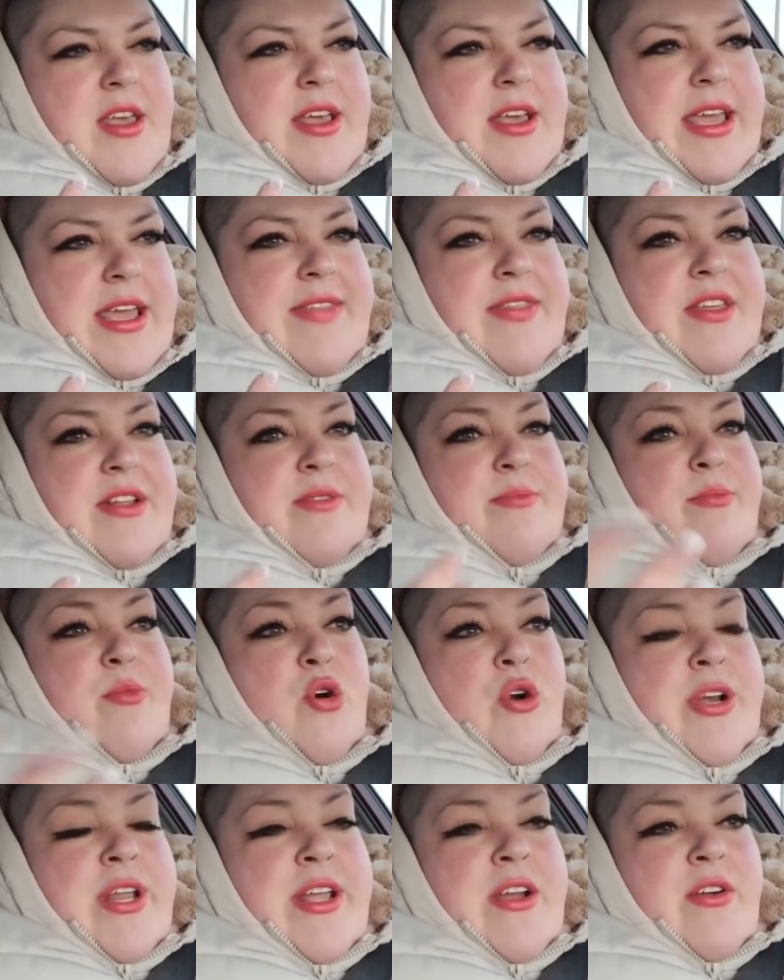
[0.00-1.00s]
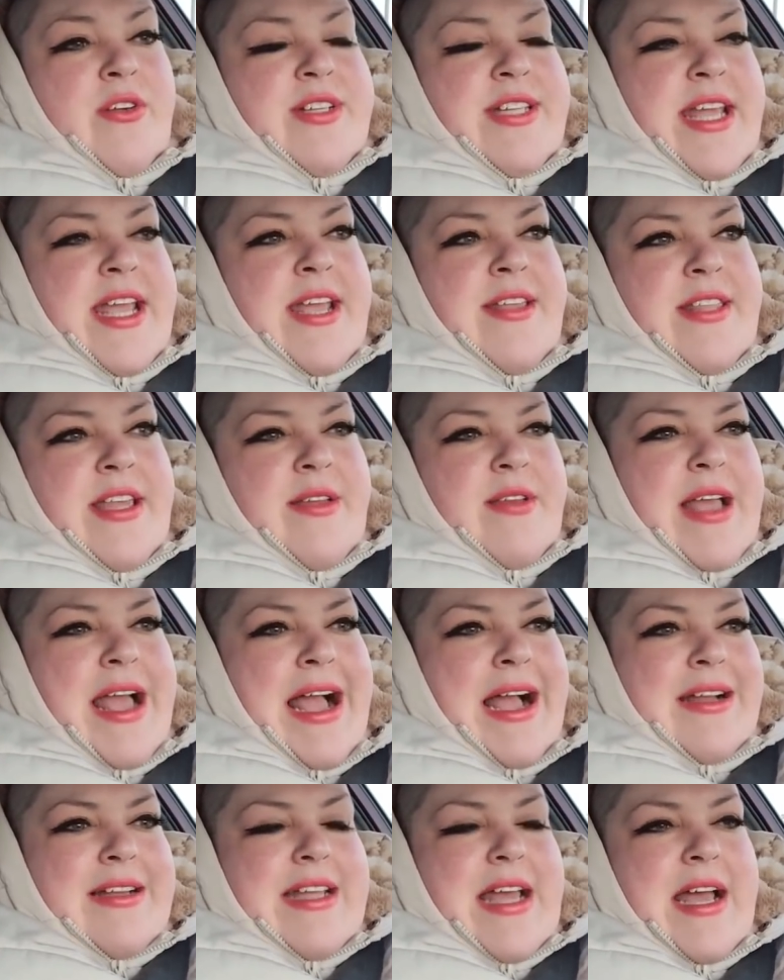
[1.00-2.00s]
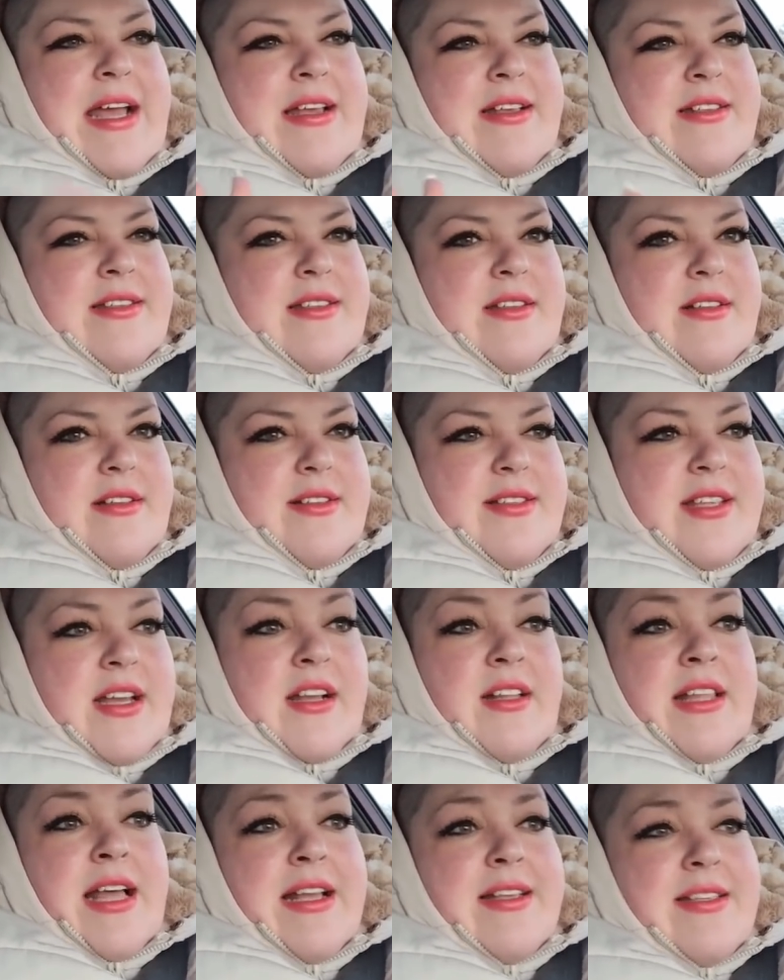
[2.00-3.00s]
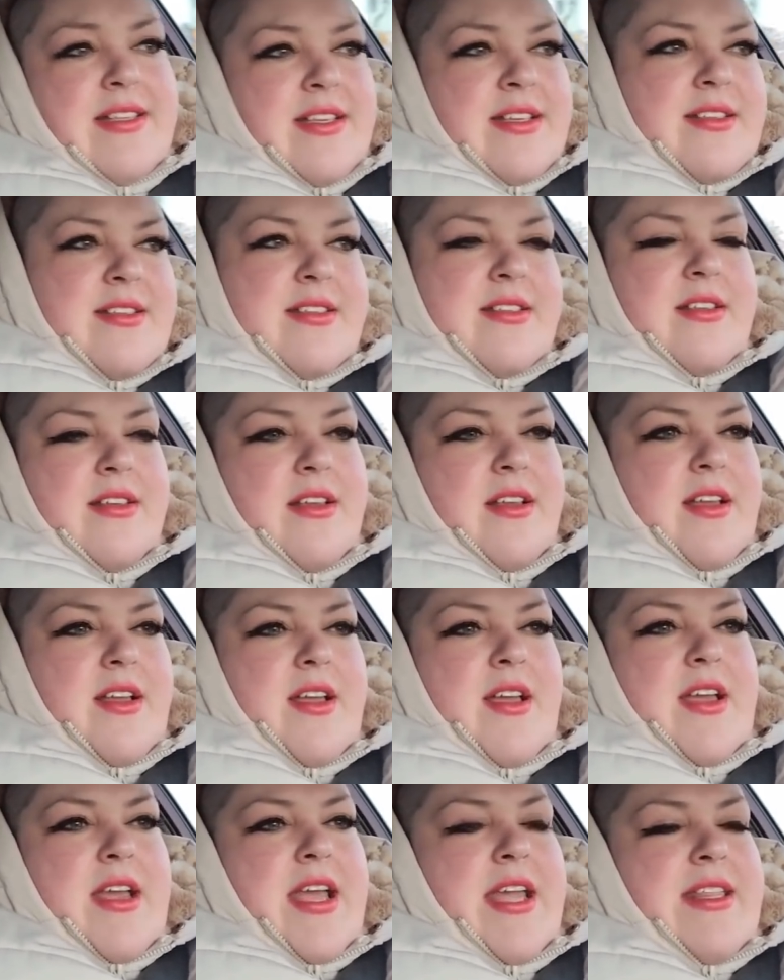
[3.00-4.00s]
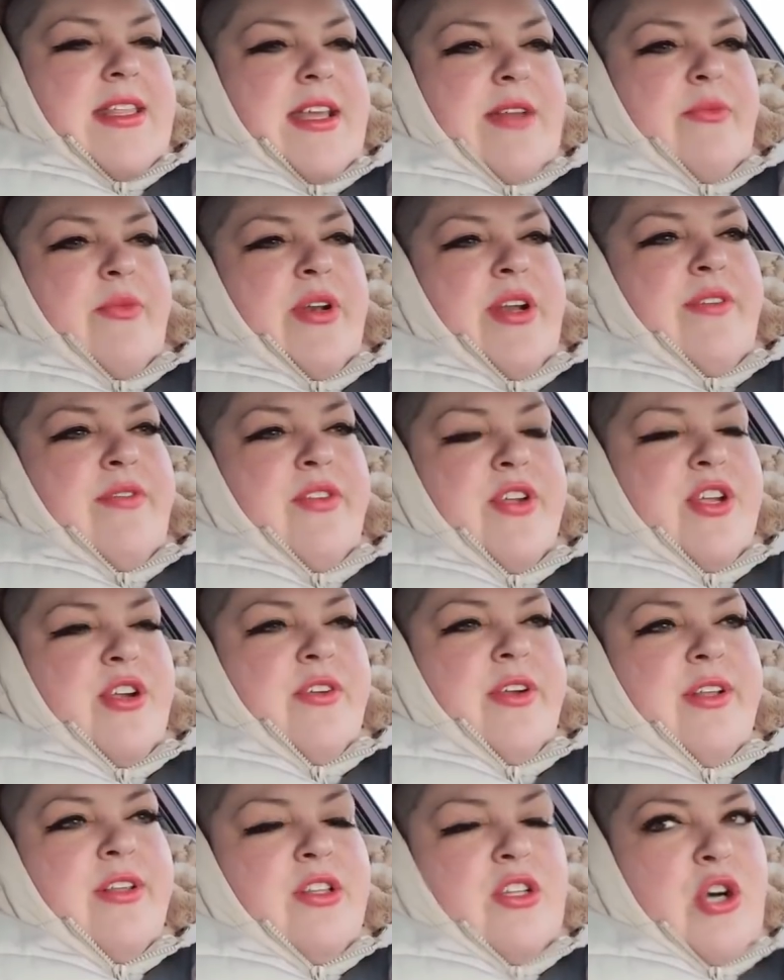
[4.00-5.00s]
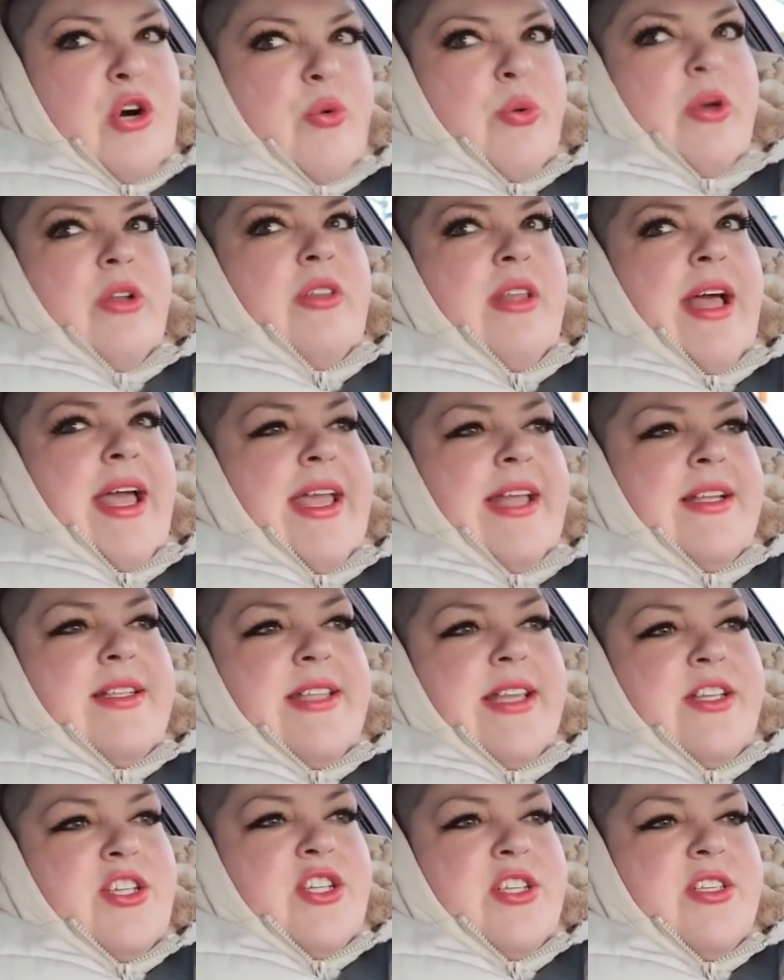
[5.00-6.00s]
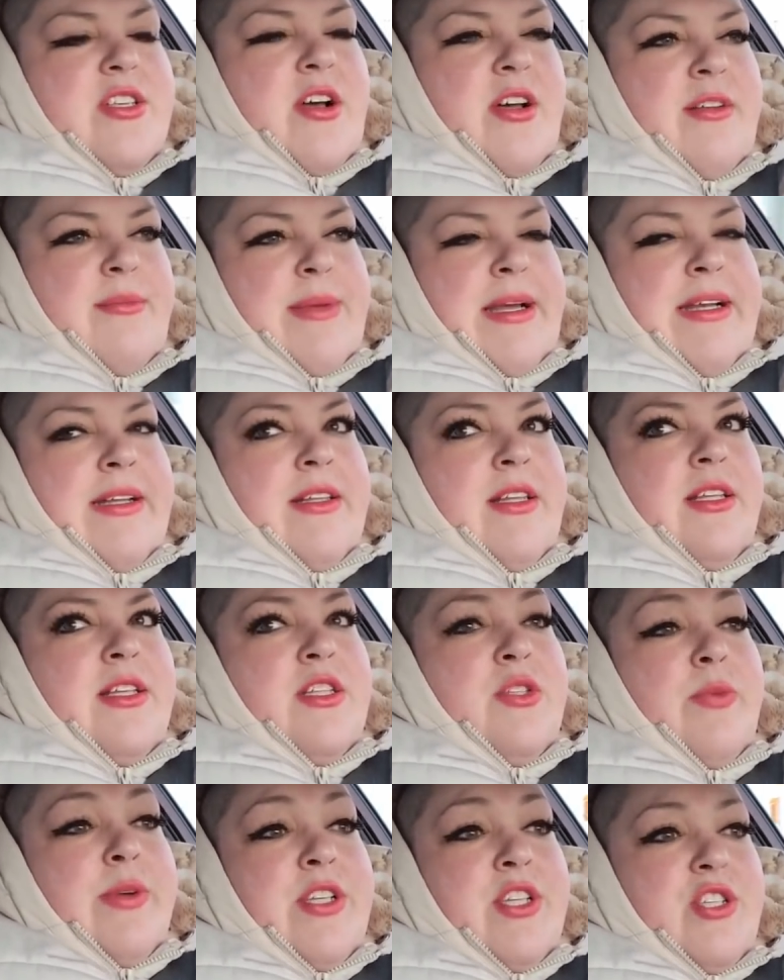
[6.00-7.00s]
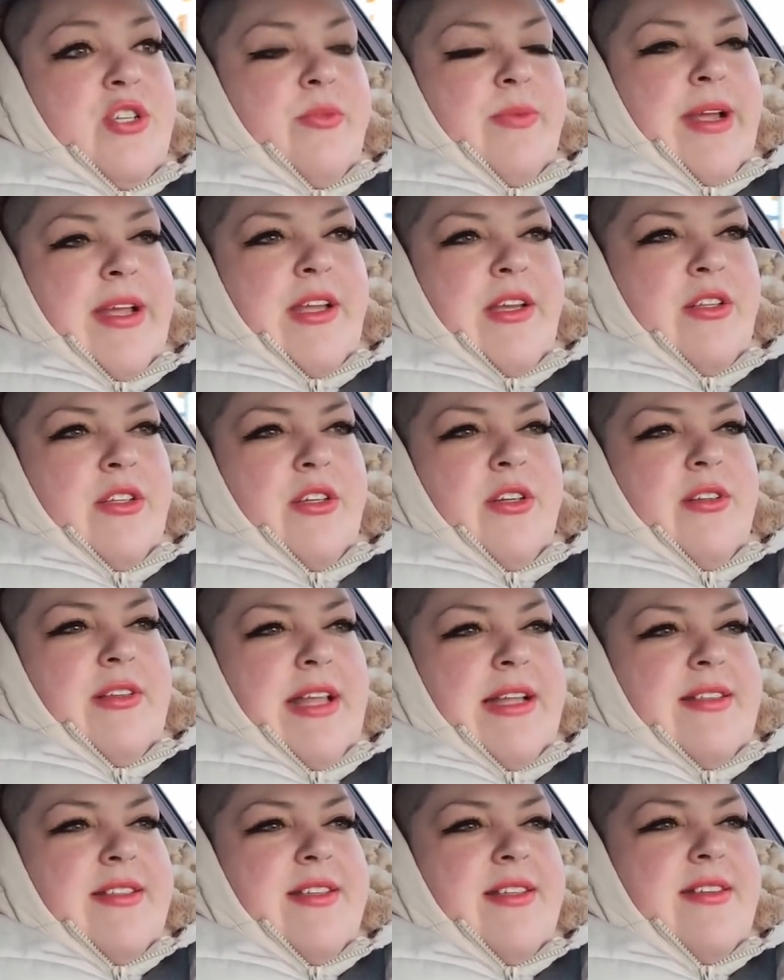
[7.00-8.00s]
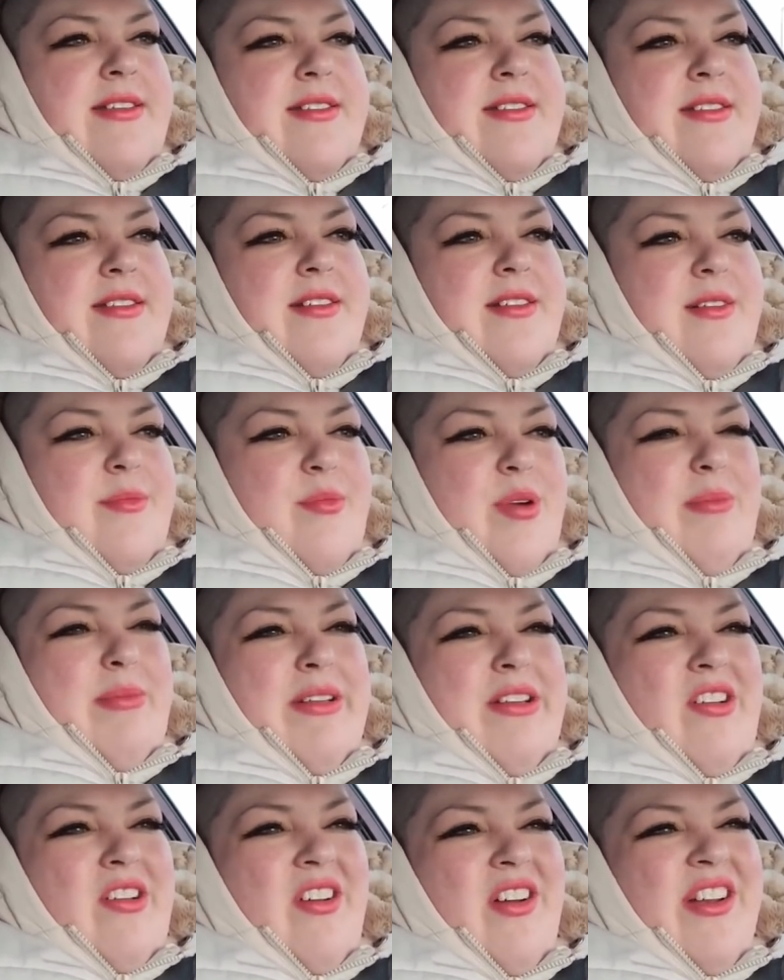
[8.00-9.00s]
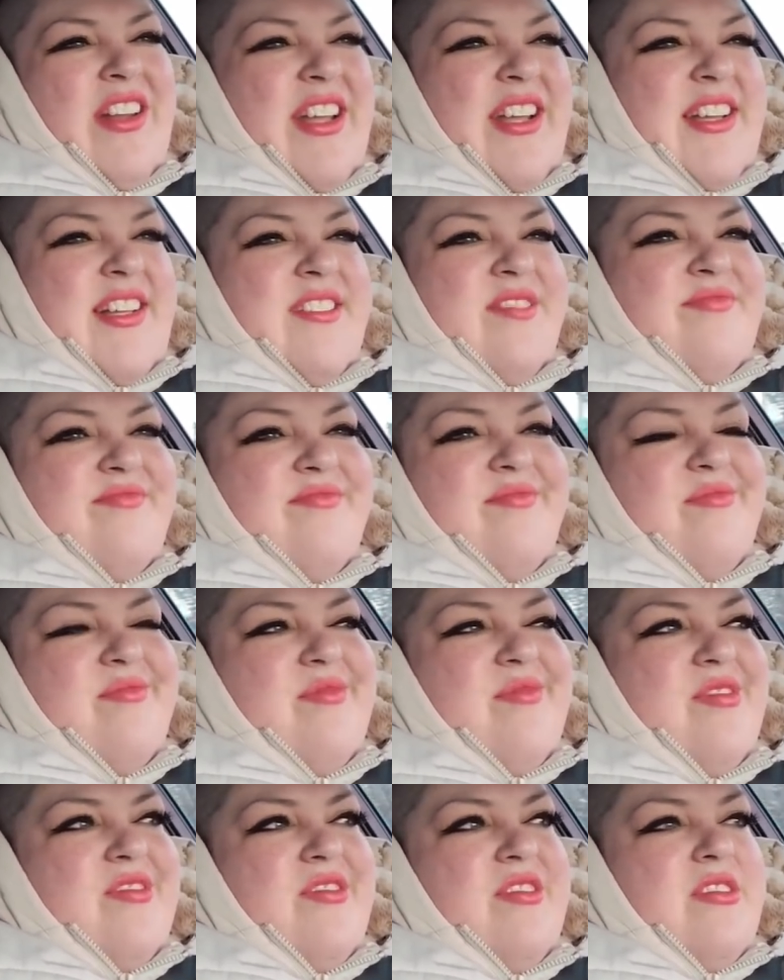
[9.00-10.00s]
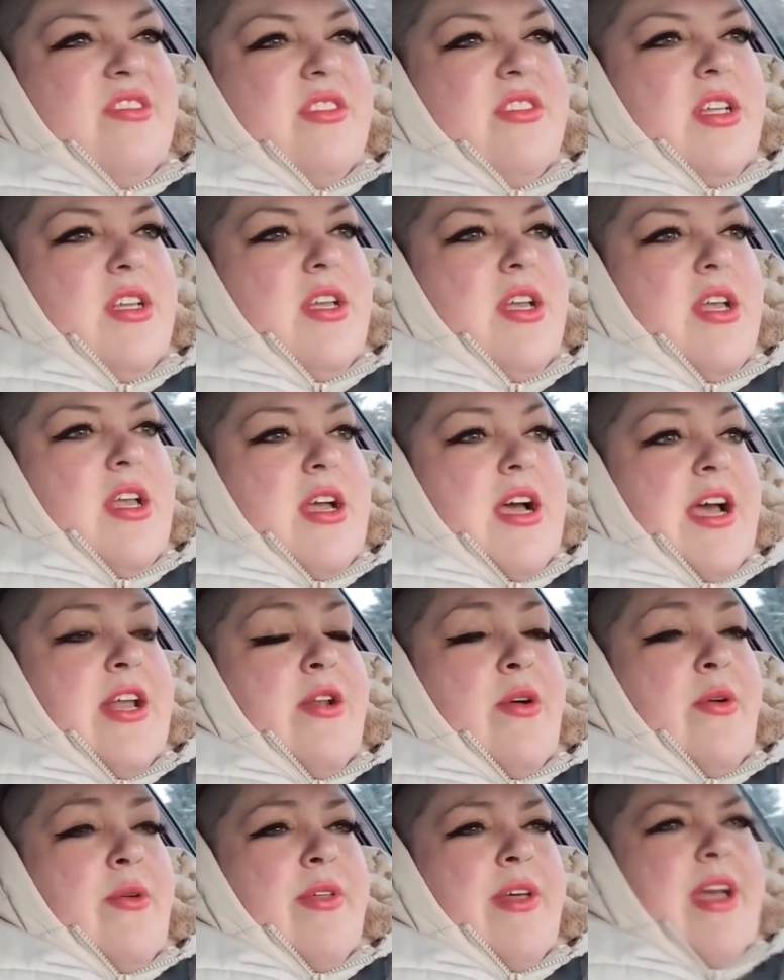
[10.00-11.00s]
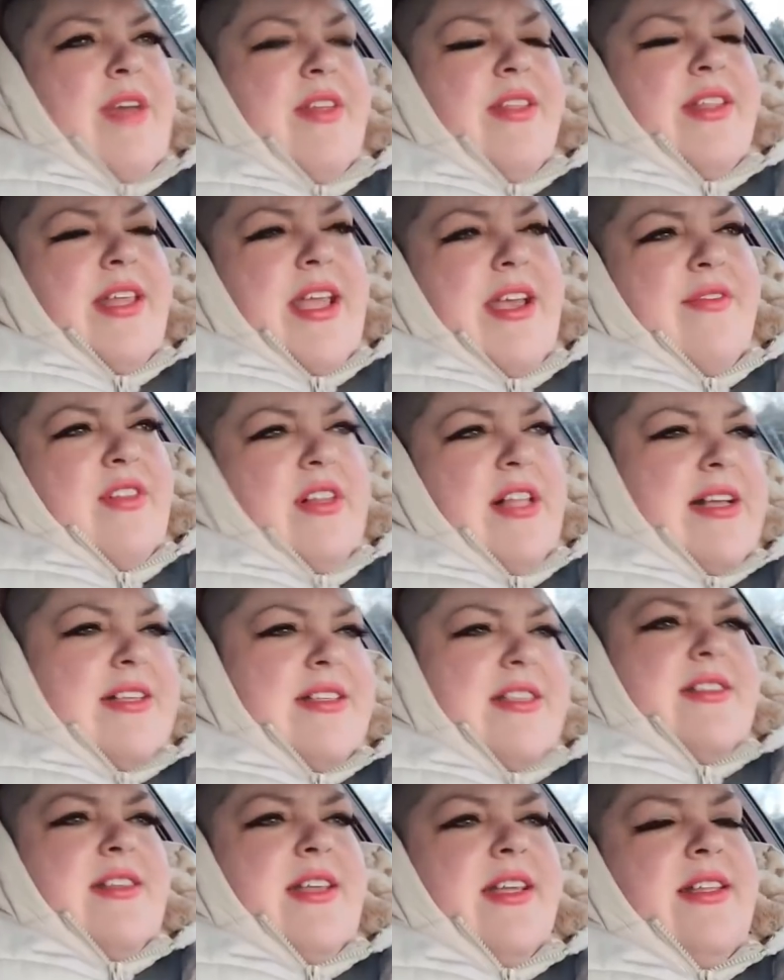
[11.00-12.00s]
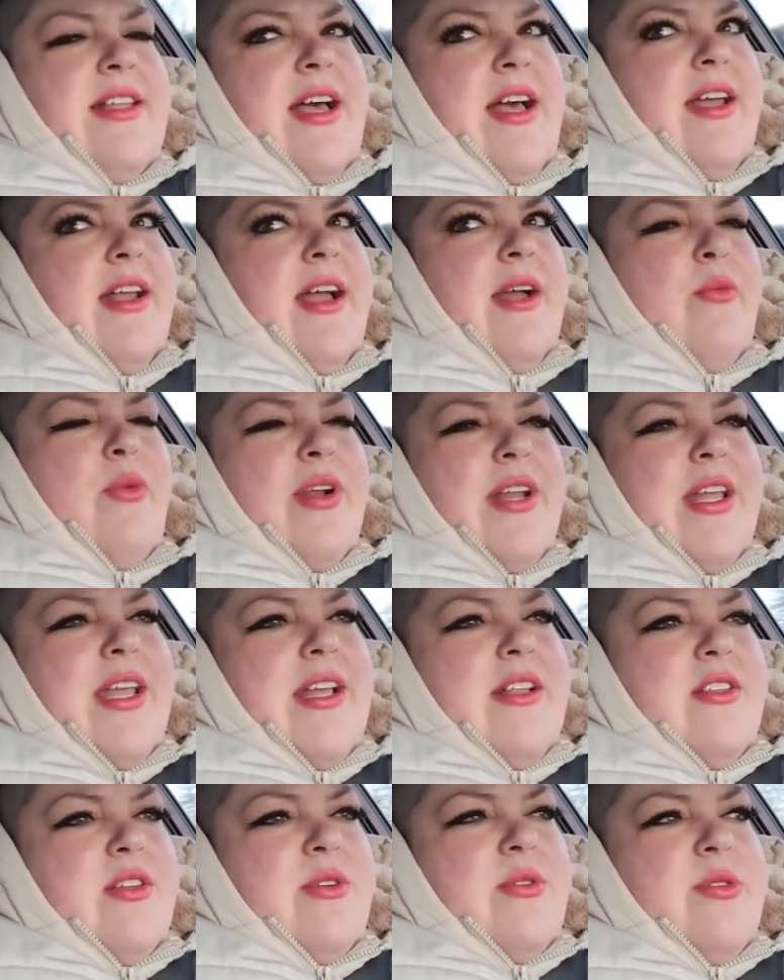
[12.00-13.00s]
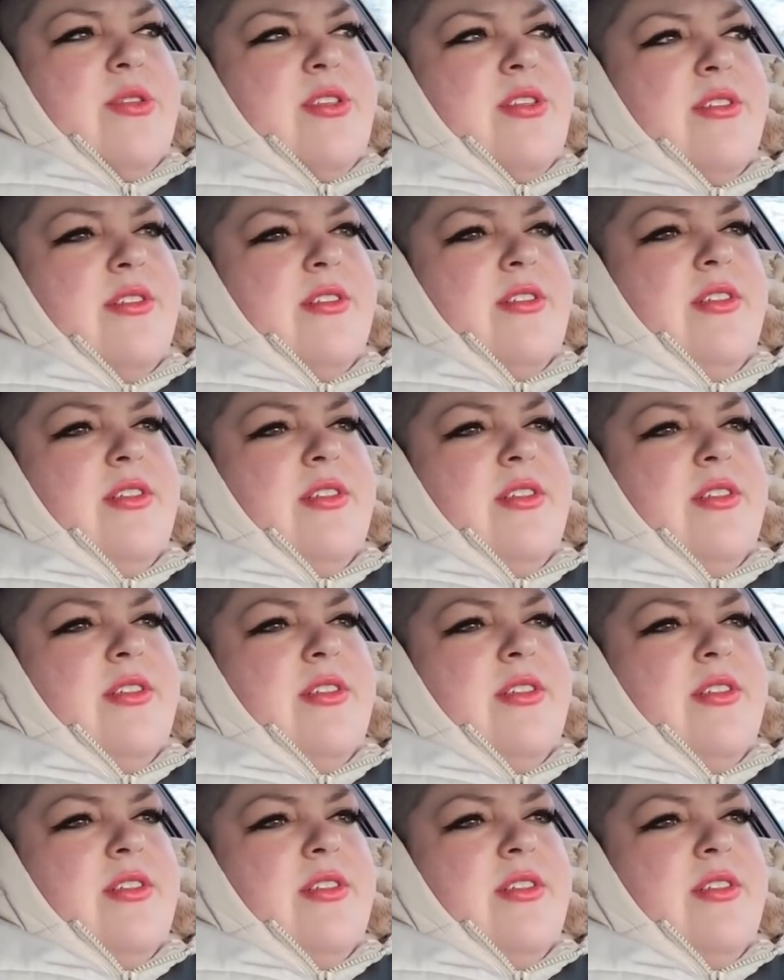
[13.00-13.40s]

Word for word: in the morning or day they act as sunglasses and then whenever you're in lower light they just oh, automatically okay. switch to regular lenses probably not eh i know i think they have glasses like that i want to get those